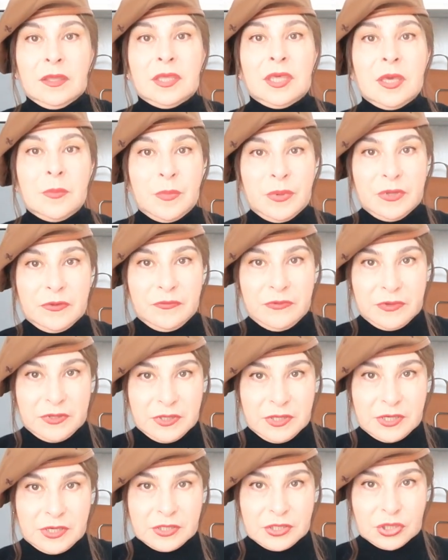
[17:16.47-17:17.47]
keeping
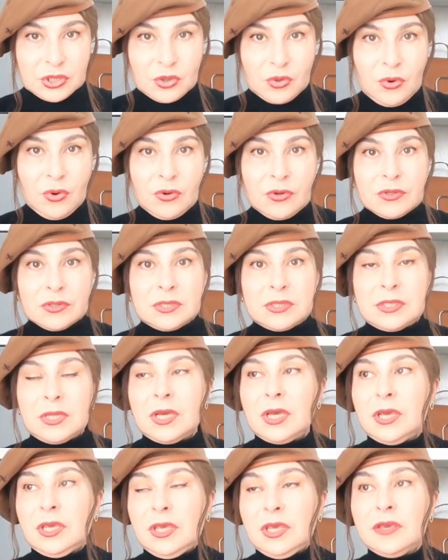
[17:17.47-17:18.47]
fingers crossed
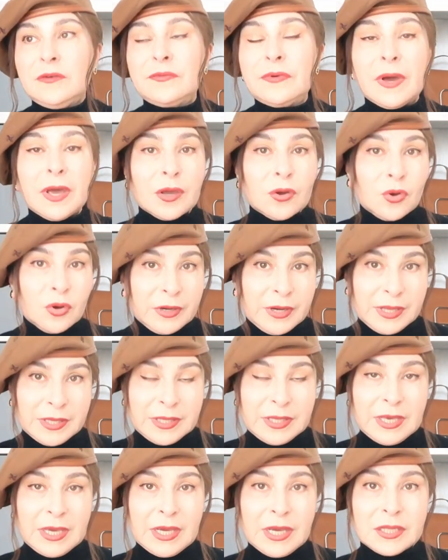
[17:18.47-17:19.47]
if I gonna
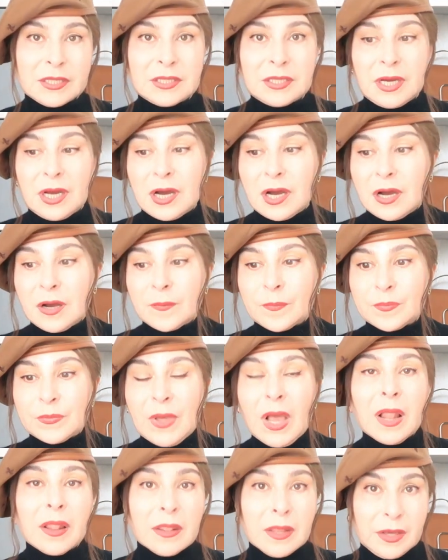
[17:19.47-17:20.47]
get um,
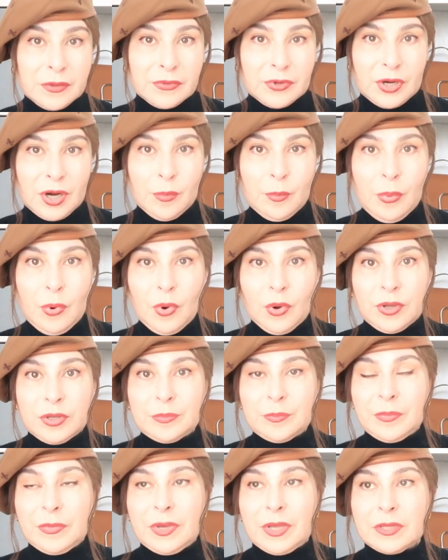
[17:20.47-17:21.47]
a leather
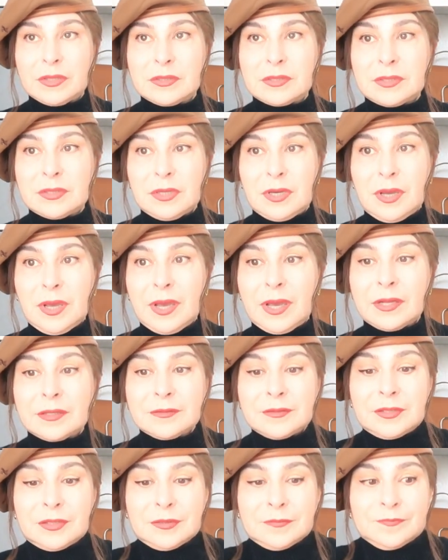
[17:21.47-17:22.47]
appointment
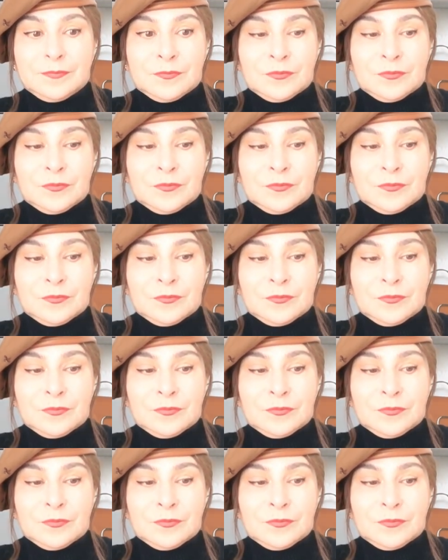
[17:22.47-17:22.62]
and